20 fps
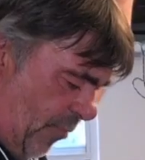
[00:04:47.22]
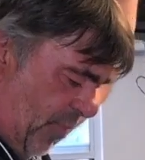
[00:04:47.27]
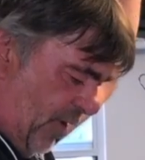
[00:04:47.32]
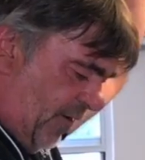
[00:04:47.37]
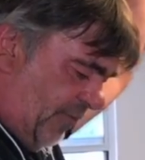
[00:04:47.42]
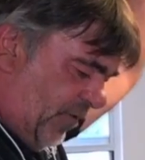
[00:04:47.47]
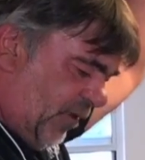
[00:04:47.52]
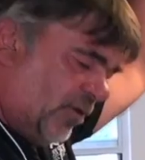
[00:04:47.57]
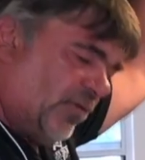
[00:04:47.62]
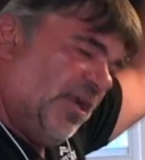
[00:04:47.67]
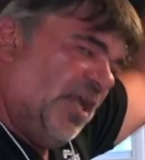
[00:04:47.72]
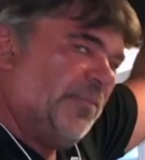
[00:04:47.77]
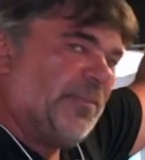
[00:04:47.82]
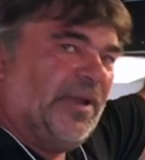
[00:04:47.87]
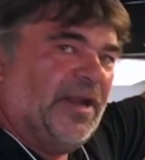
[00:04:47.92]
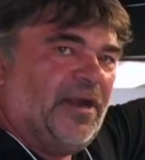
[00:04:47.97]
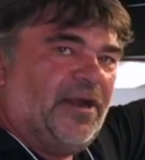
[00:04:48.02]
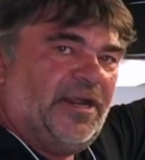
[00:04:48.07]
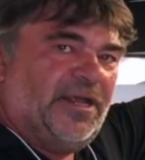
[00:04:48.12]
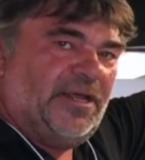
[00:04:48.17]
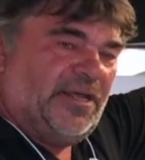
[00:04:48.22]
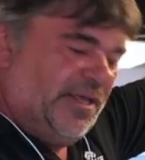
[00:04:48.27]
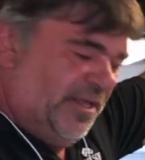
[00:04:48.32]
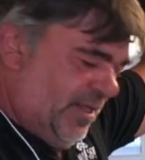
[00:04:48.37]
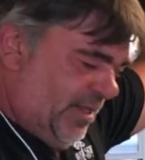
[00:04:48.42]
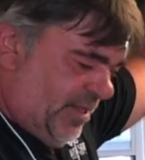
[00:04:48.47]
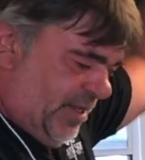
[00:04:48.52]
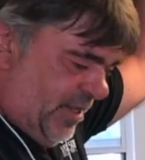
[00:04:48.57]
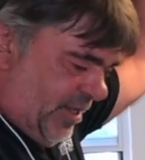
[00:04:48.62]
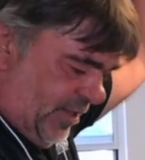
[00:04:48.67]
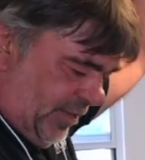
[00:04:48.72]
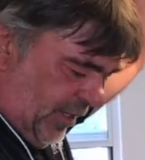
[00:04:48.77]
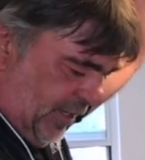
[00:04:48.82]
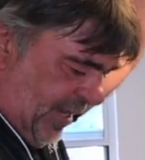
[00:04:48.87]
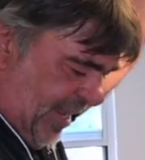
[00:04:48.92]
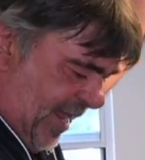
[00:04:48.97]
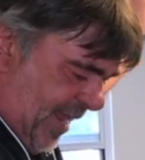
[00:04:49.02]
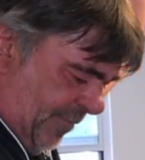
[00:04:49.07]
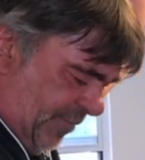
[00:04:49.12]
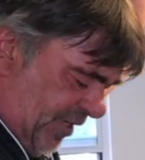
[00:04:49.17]
above the creep area, the
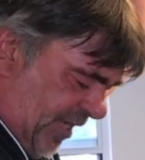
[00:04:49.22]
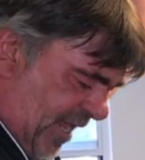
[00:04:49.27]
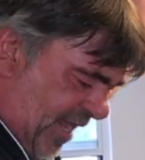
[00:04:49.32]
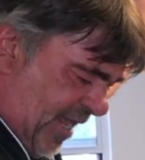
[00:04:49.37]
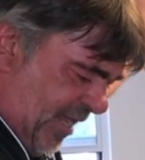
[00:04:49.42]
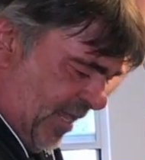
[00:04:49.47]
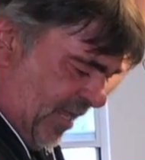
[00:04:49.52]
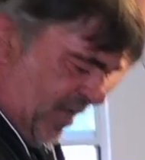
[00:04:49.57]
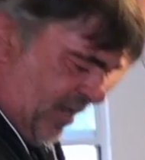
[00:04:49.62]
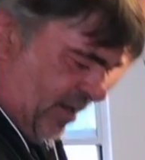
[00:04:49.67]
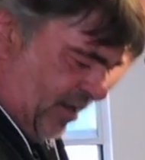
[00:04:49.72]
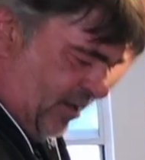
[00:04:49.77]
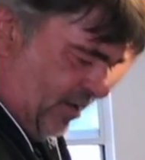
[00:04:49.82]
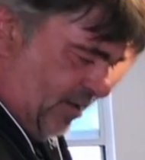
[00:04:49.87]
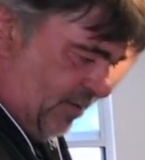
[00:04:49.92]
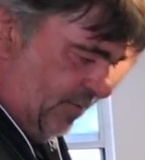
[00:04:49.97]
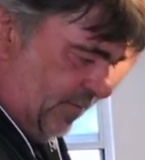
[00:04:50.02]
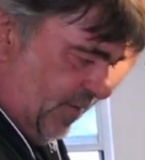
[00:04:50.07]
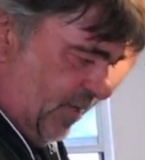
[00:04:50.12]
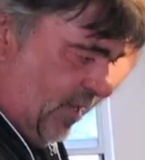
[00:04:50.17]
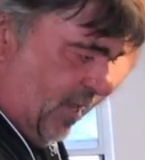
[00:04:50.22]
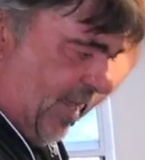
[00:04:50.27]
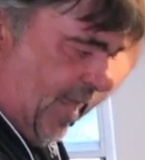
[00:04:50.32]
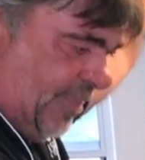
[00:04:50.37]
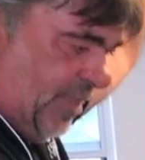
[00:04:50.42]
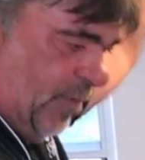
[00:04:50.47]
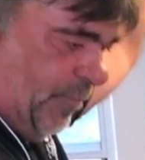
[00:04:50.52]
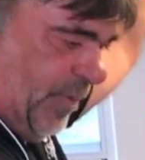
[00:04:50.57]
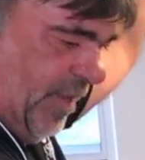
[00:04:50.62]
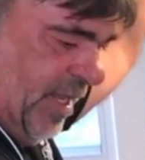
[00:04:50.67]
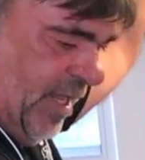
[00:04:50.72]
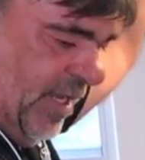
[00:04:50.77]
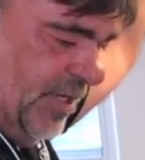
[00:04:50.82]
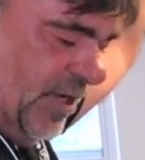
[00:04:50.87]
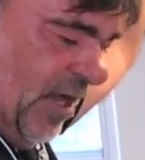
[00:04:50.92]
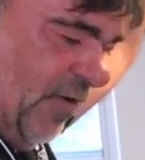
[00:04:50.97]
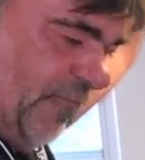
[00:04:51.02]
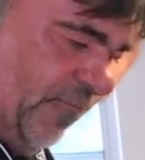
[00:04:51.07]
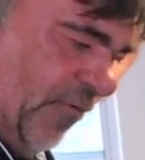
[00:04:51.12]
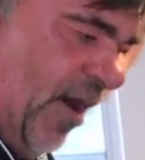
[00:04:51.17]
lamps hang here, and the
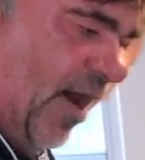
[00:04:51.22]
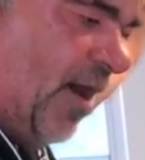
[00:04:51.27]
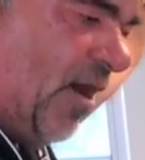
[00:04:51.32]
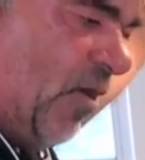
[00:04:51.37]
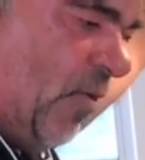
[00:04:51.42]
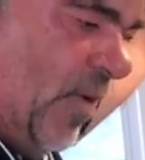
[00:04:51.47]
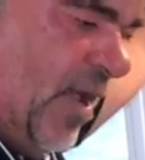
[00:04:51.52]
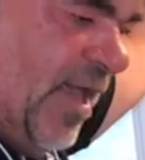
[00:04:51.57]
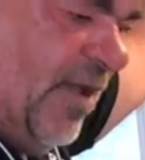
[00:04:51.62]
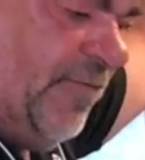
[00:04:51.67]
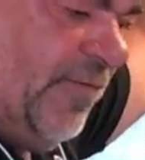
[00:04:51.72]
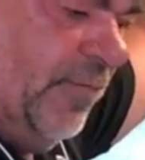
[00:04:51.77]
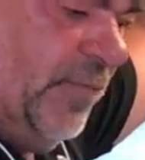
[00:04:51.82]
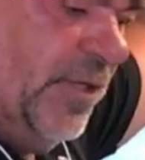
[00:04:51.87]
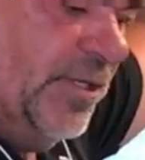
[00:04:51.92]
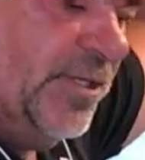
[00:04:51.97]
pigs are far away from